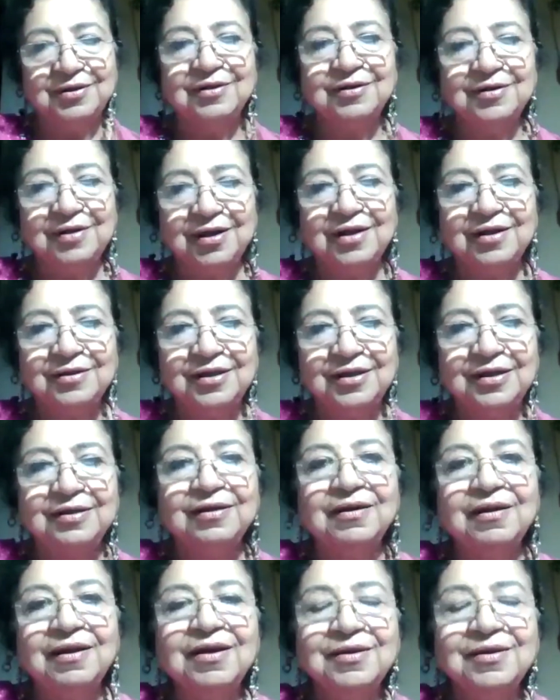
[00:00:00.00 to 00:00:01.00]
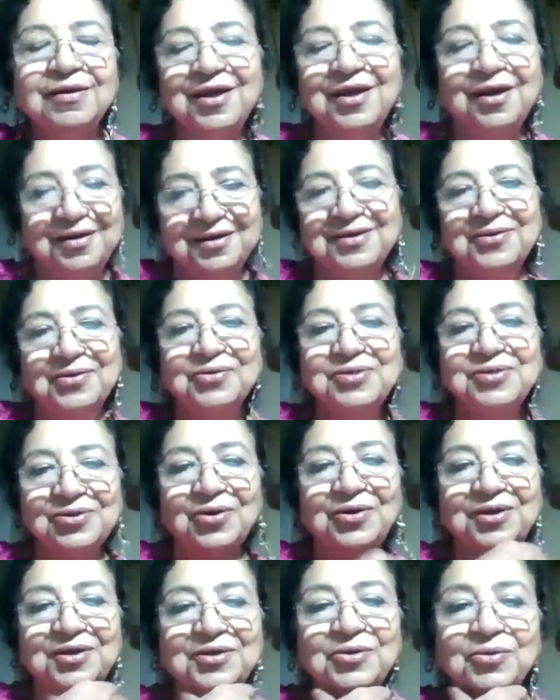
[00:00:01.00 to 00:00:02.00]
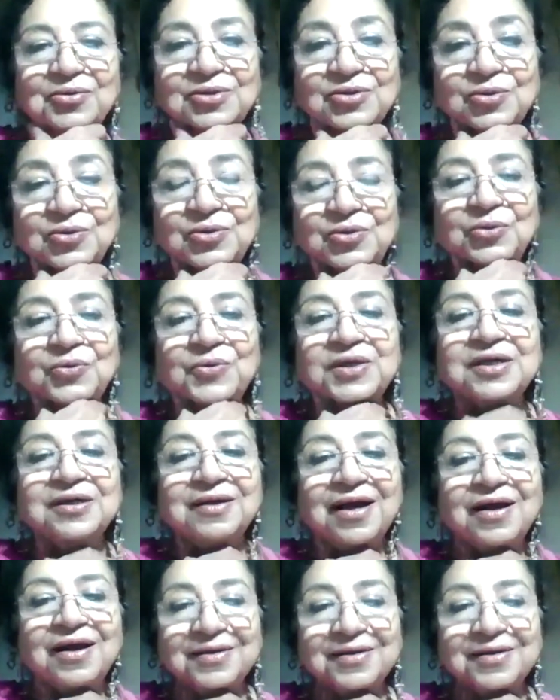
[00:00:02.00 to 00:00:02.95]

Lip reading: rather than, oh, sorry, you were...